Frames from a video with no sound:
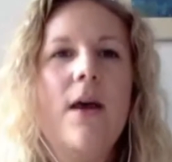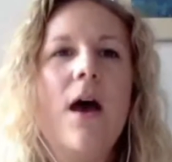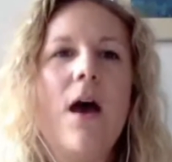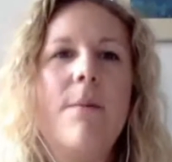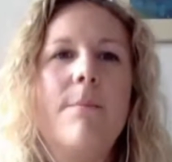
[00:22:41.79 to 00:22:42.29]

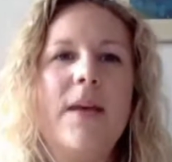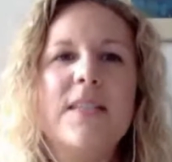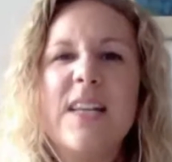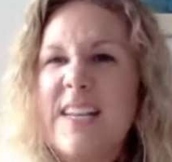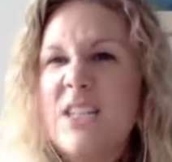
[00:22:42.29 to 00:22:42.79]
it's a
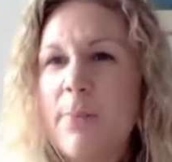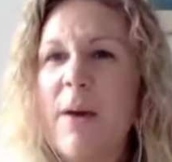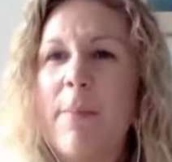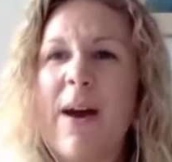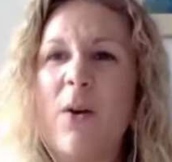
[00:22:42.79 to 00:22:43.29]
little bit
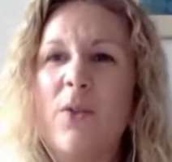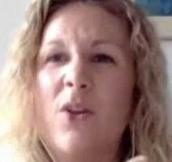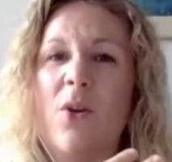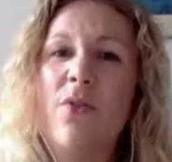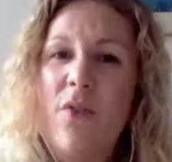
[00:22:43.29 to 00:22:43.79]
about, you know,
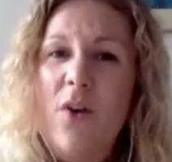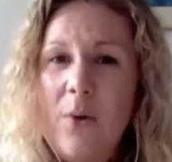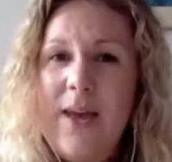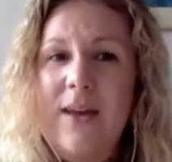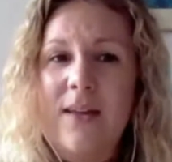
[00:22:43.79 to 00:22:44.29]
the
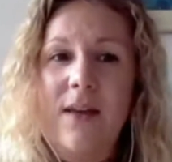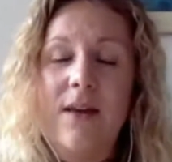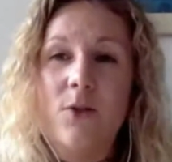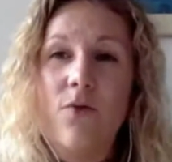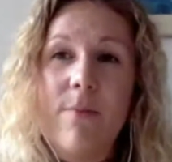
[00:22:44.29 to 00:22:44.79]
following and
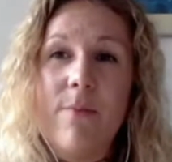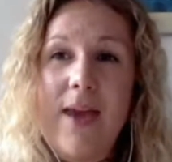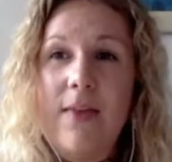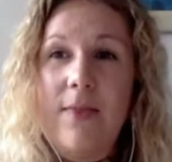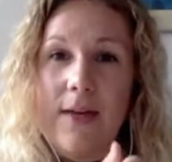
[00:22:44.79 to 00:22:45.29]
the sort of
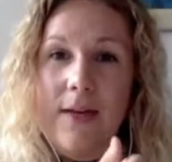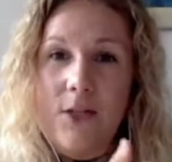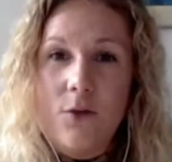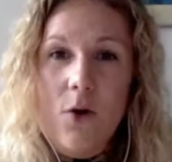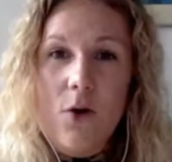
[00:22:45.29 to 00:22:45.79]
making that
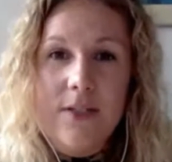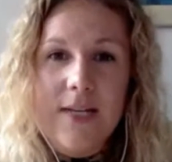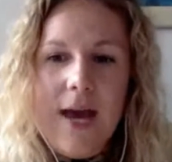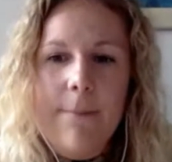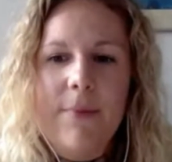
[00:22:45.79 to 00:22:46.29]
initial
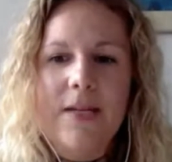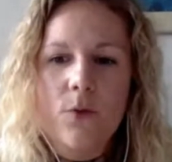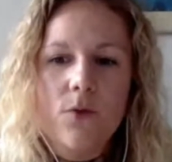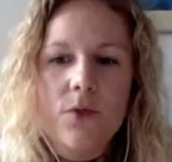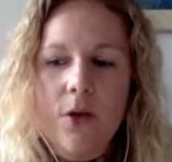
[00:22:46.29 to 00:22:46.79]
contact, but it's
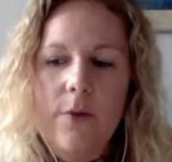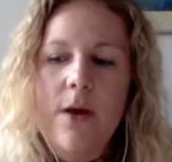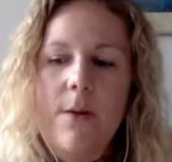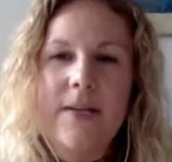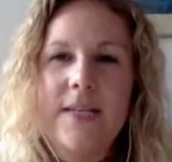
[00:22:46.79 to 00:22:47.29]
also
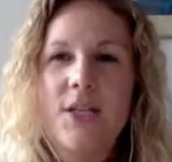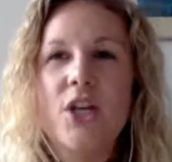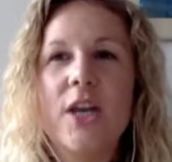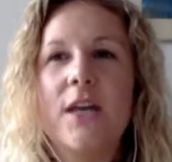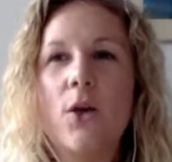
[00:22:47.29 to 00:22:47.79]

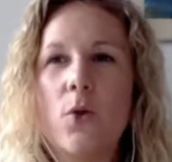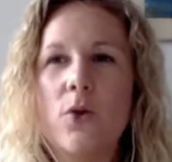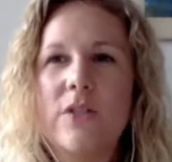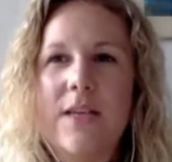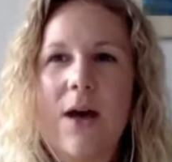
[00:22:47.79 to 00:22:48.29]
positioning
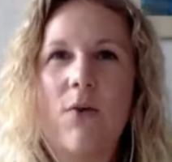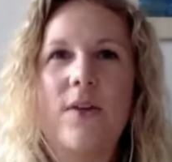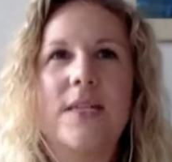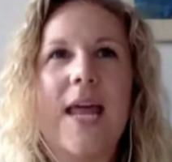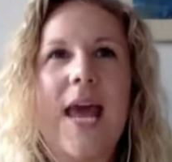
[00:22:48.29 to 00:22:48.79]
yourself
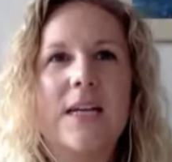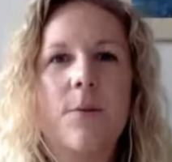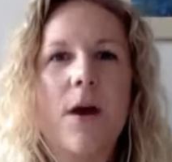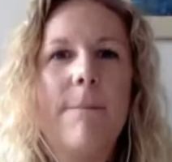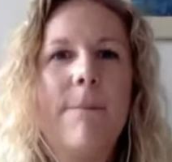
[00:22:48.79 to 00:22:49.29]
as an expert
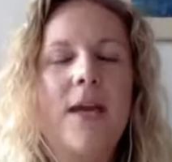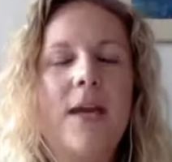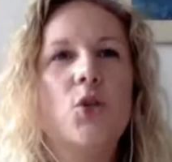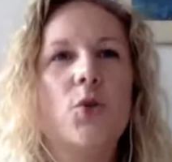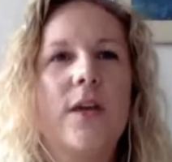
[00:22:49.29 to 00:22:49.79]
and making
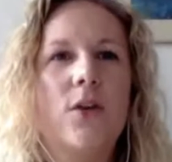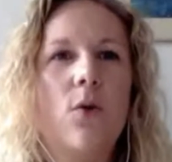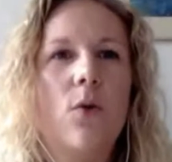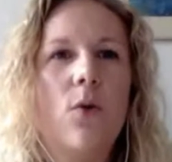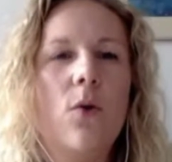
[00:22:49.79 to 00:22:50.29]
sure that
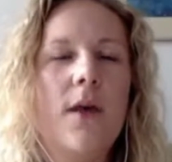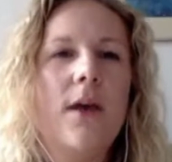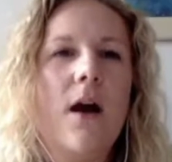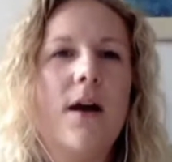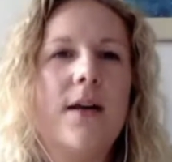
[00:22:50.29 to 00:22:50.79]
your
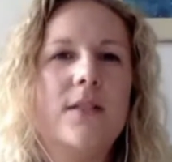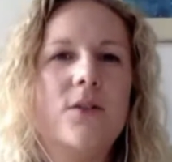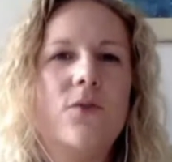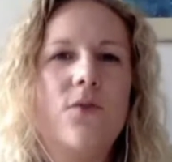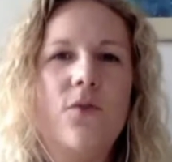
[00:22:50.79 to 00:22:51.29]
kind
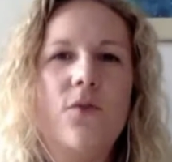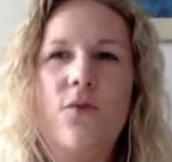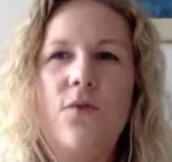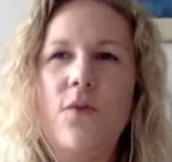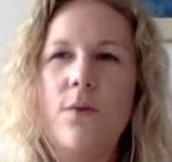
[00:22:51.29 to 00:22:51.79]
of
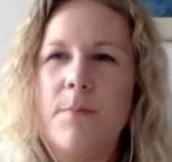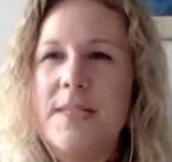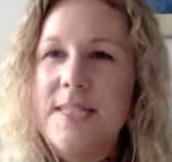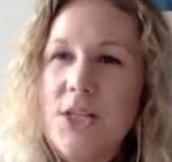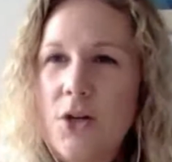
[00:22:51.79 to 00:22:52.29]

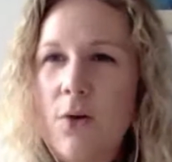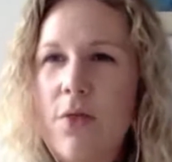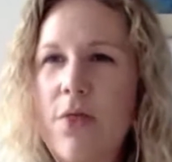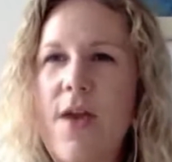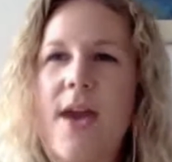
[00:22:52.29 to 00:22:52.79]
position on
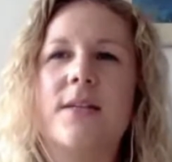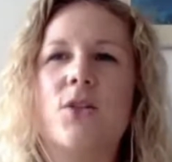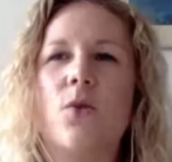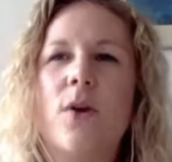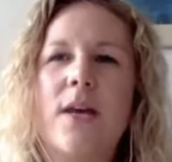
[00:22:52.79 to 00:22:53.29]
things,
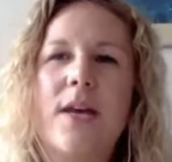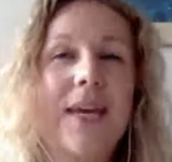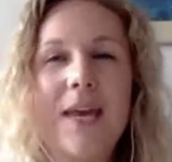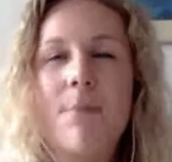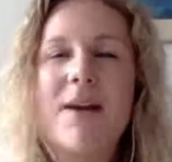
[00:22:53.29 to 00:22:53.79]
your
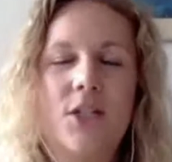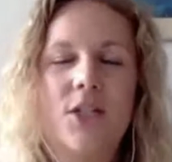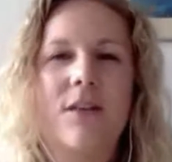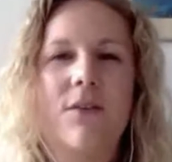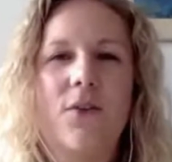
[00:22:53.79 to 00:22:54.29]
key
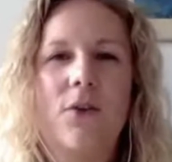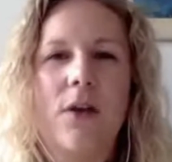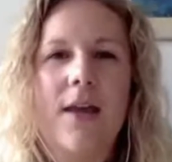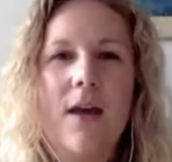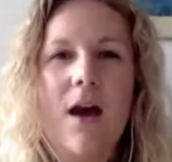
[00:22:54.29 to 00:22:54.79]
messages, if you
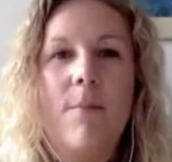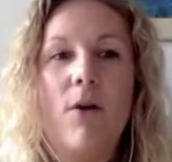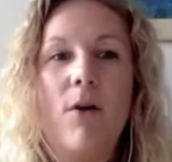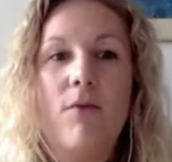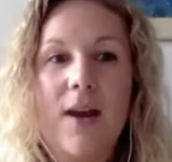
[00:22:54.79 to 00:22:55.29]
like,
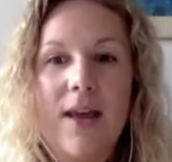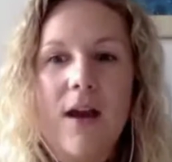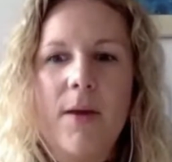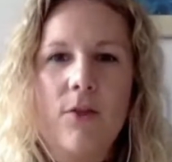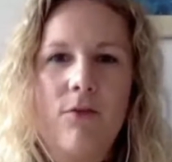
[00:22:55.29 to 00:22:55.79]
are really
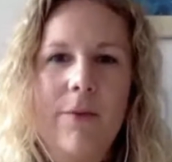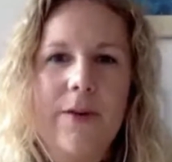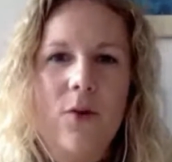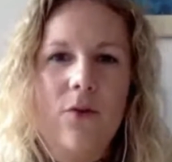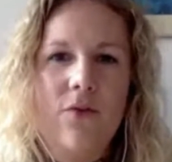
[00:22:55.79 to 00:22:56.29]
coming through
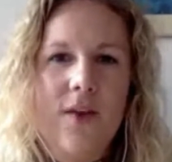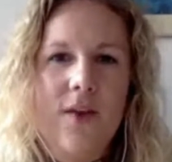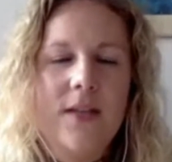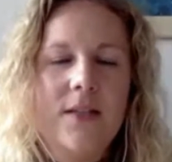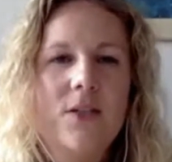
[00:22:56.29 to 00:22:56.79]
in your
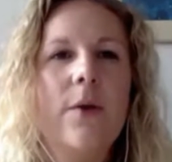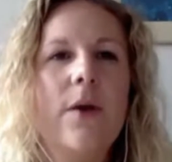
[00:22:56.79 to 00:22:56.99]
feed. So